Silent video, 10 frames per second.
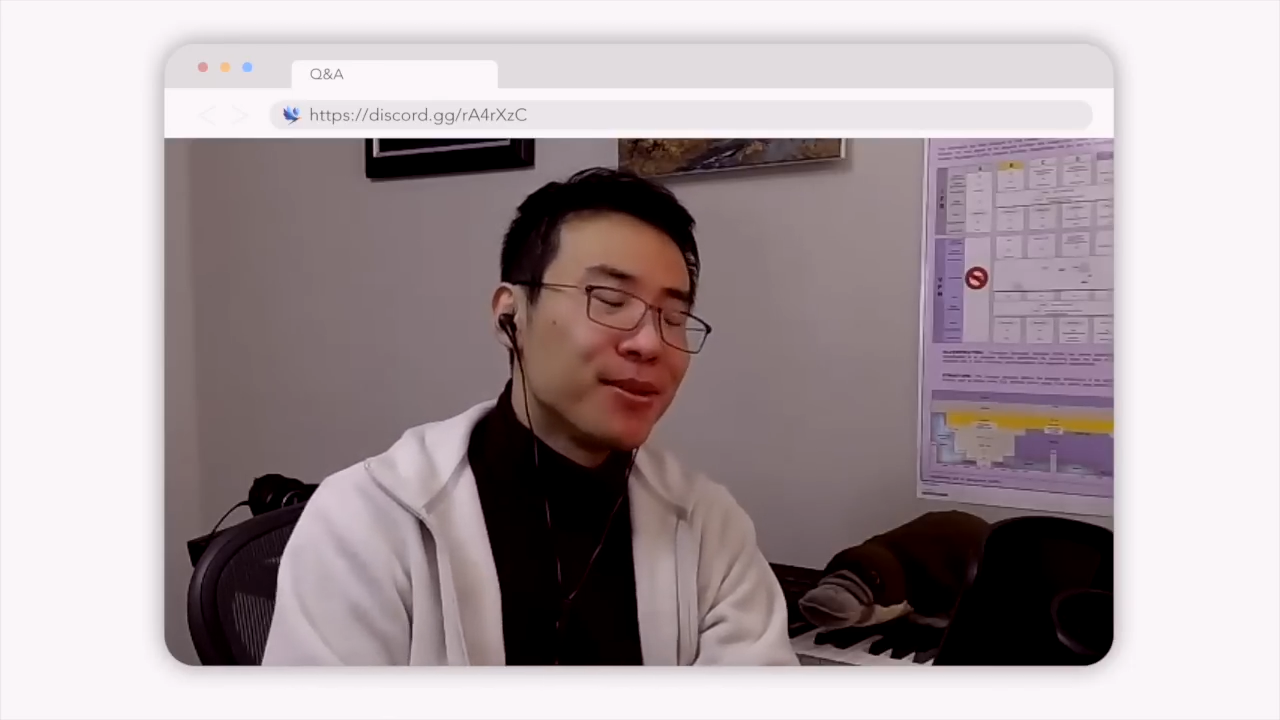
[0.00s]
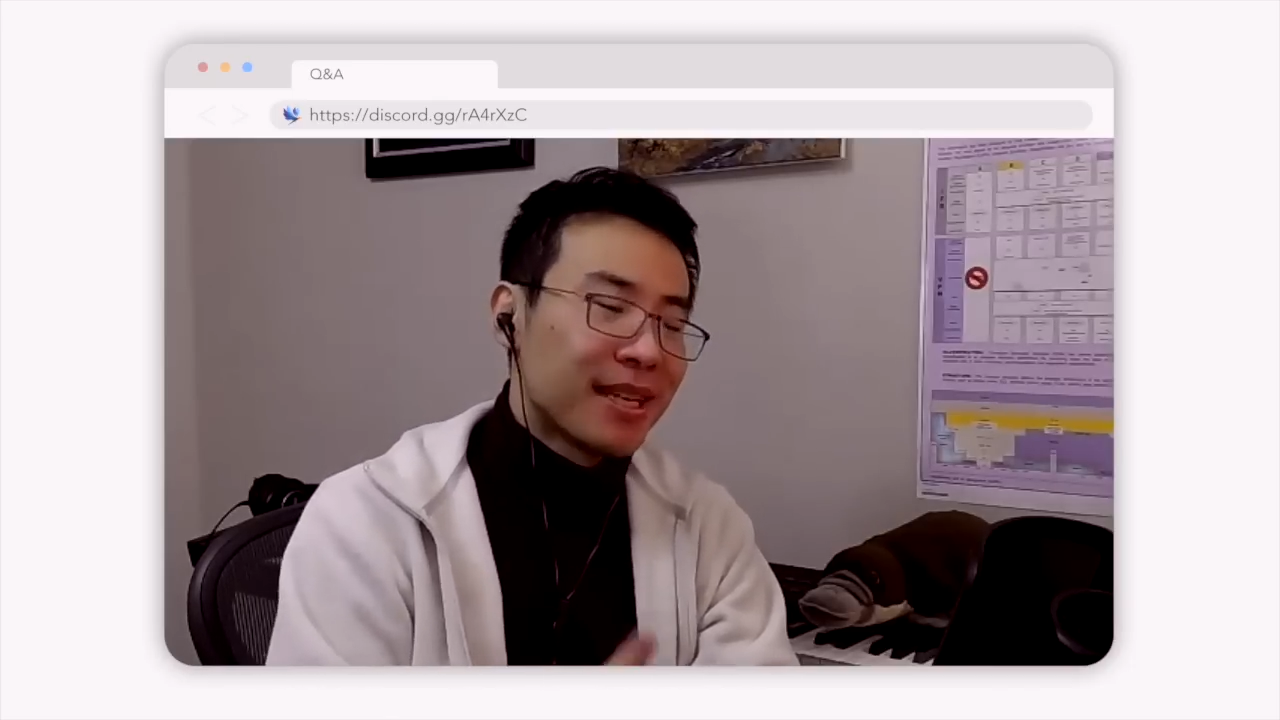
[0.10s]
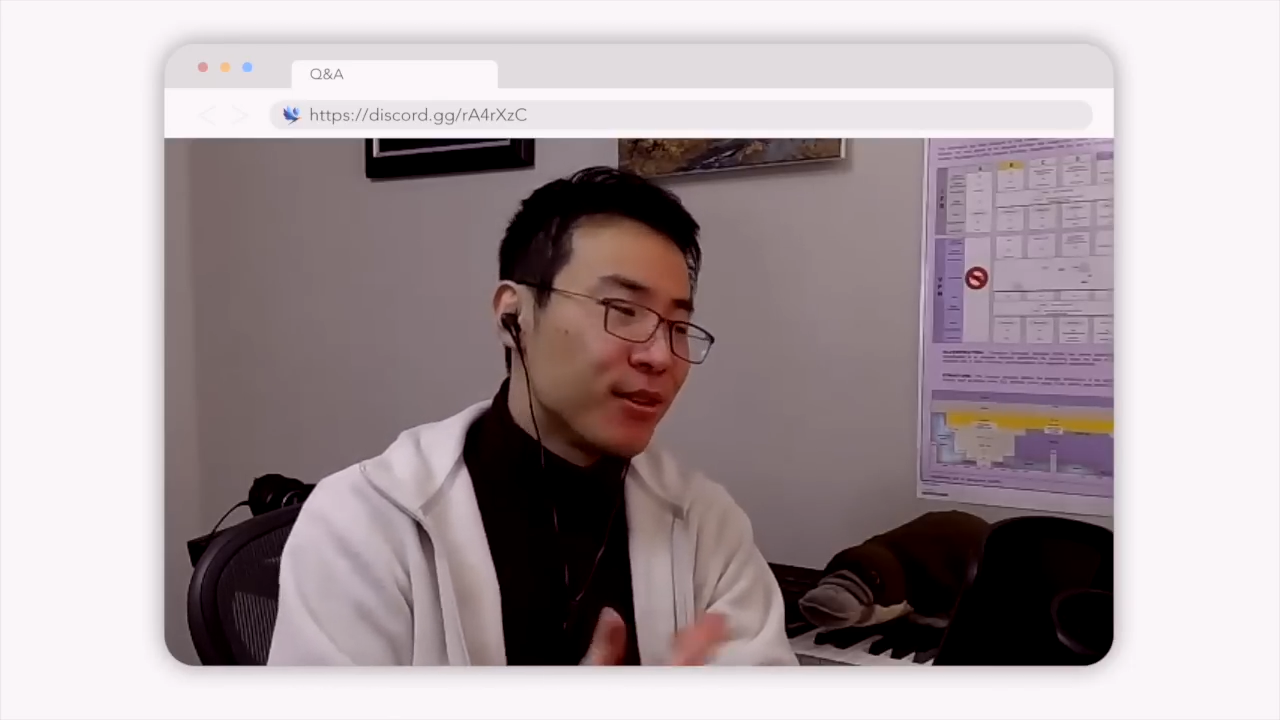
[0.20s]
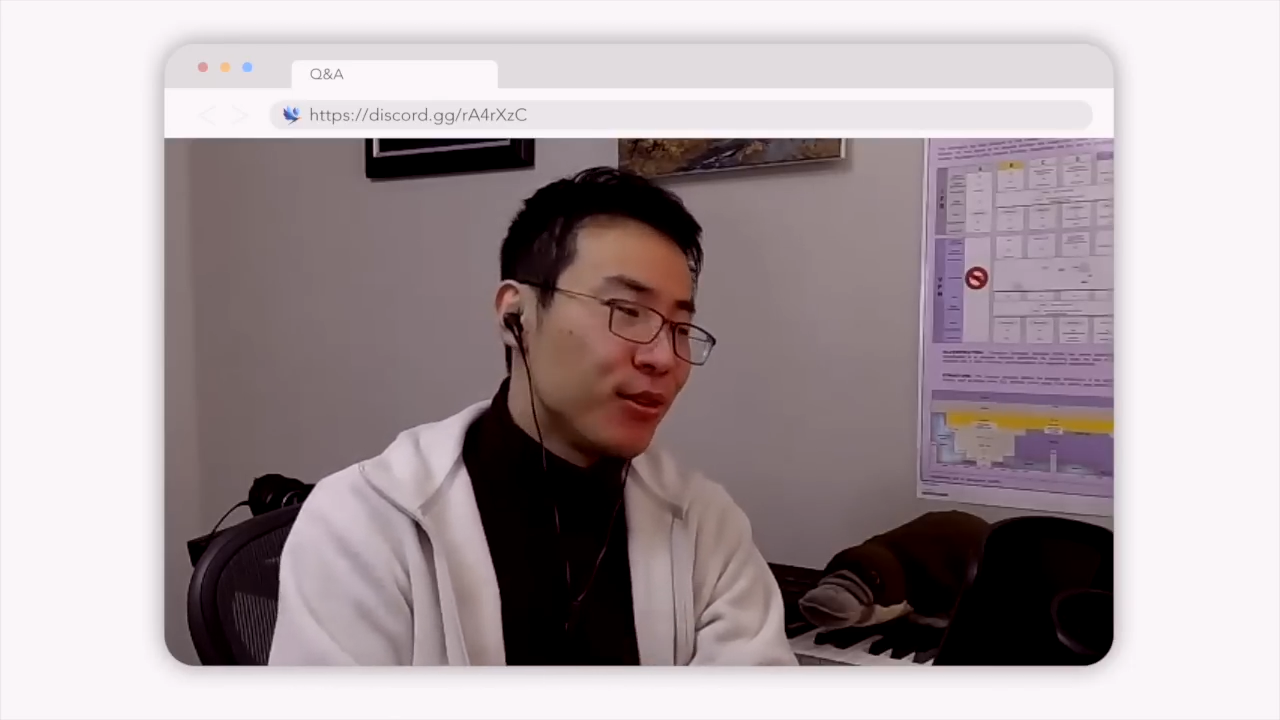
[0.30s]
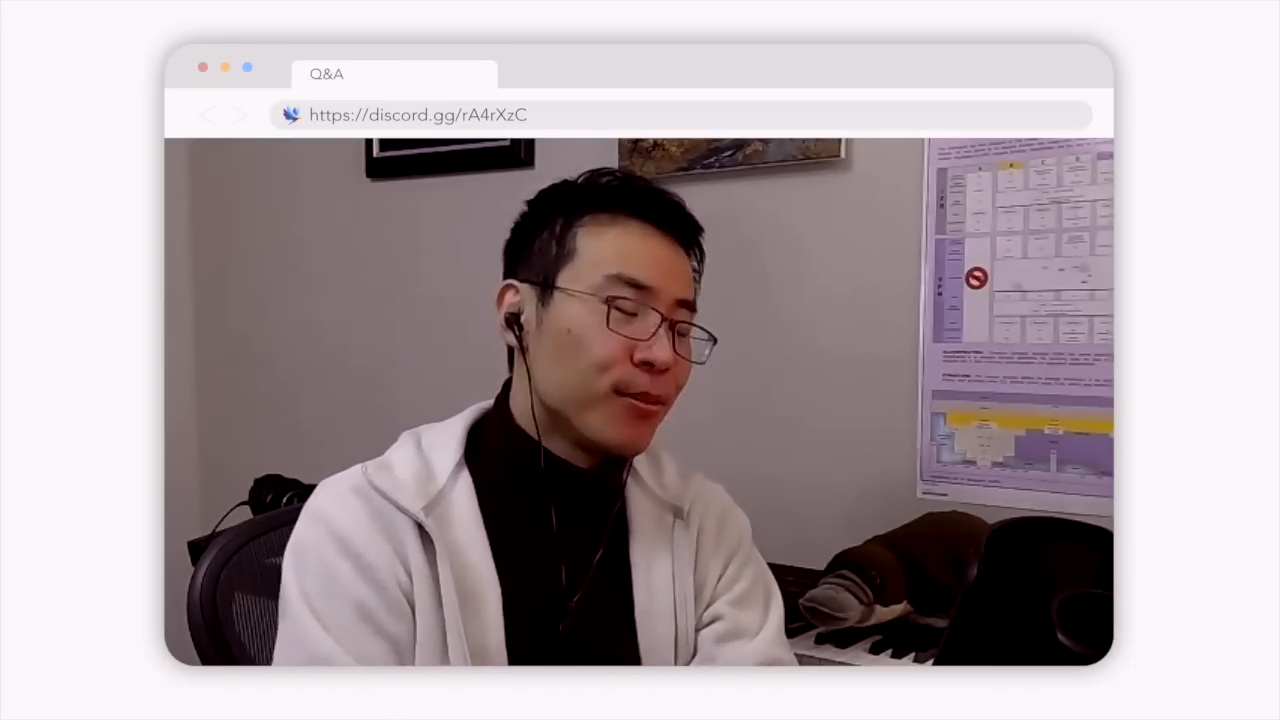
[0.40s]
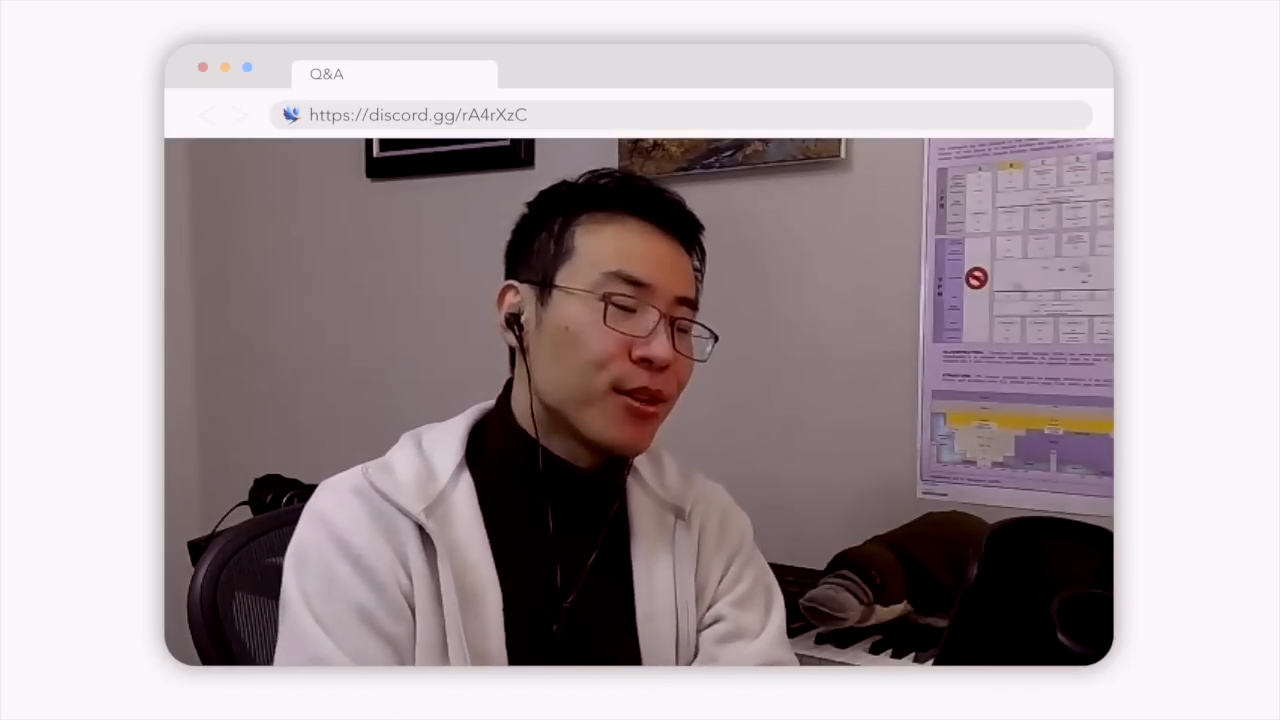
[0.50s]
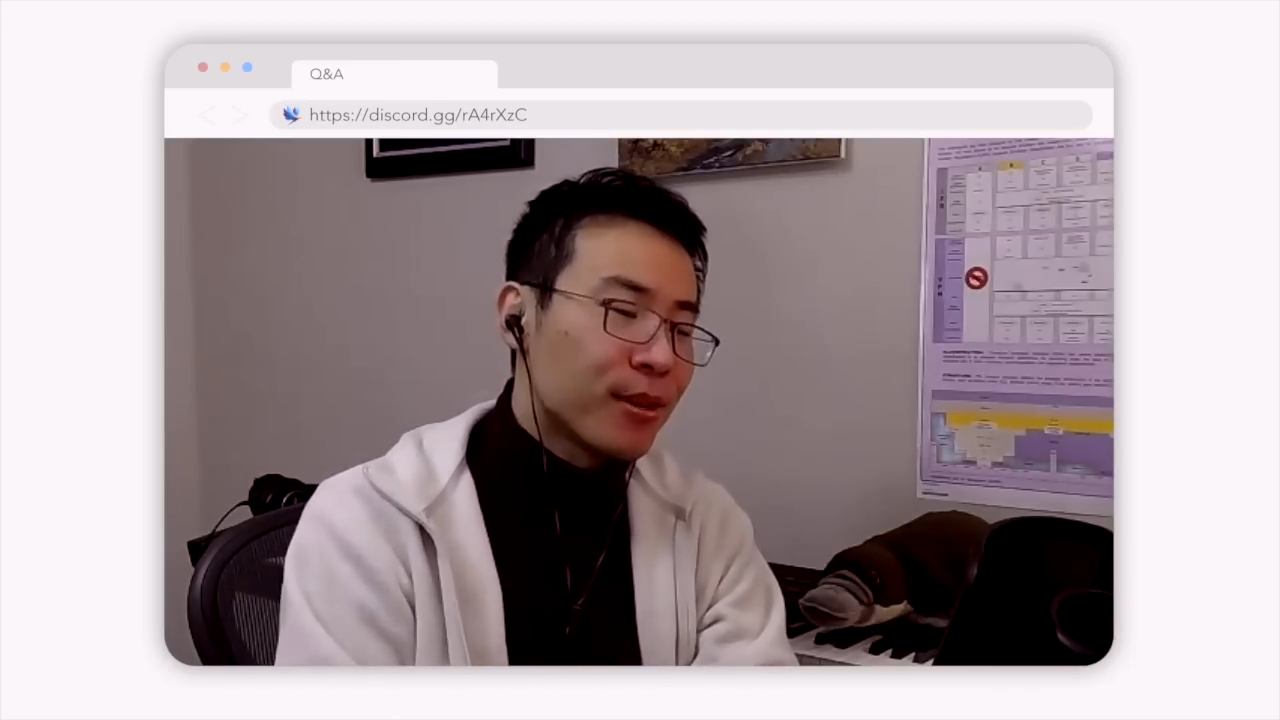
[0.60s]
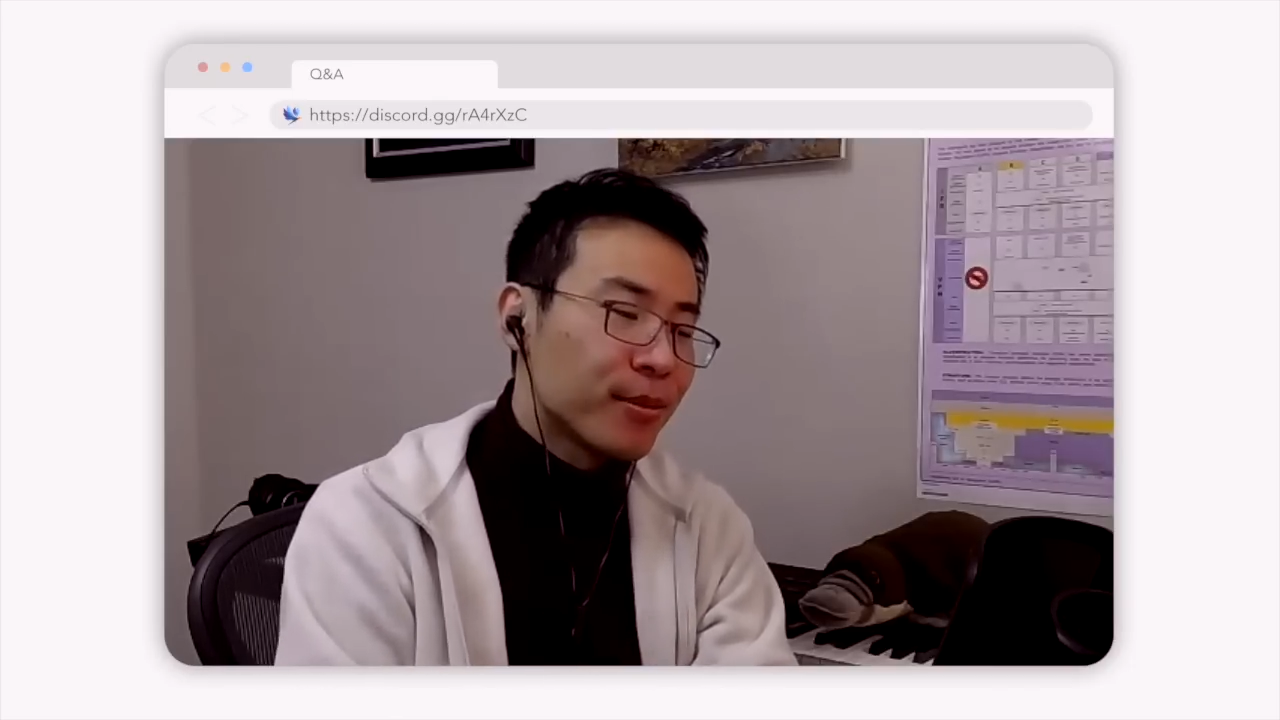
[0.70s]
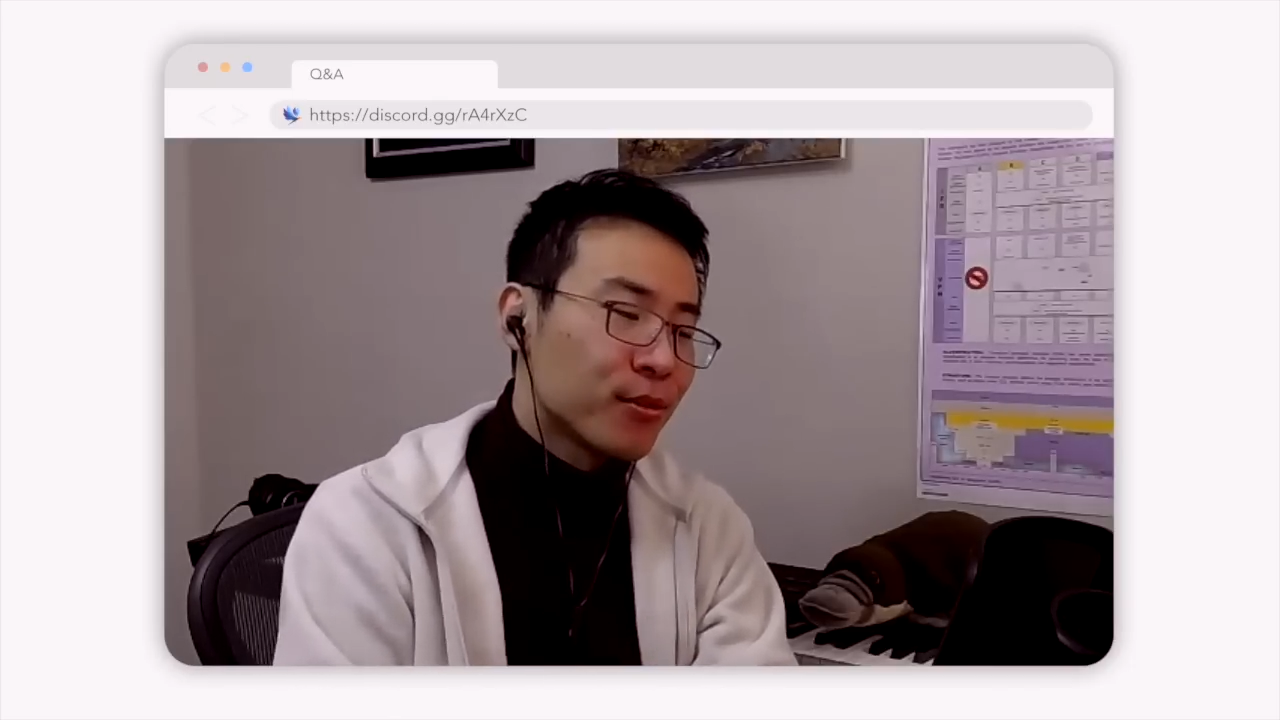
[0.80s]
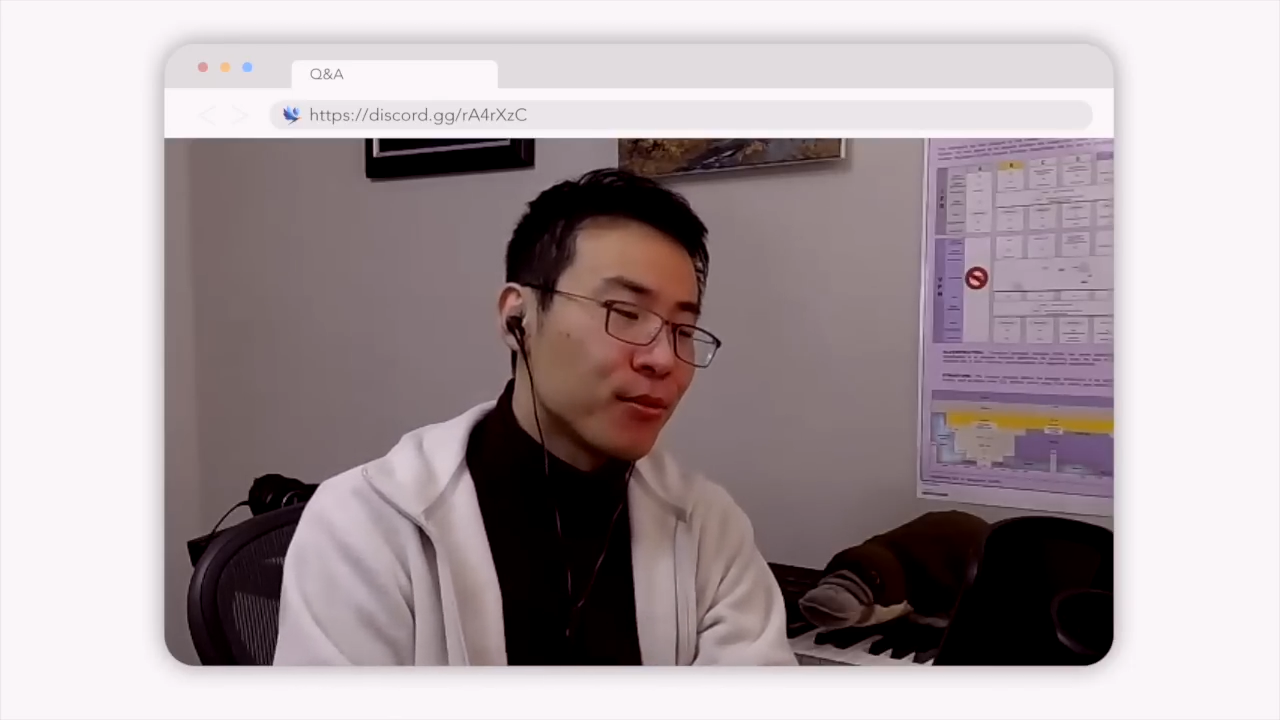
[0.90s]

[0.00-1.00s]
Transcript: like numerical episode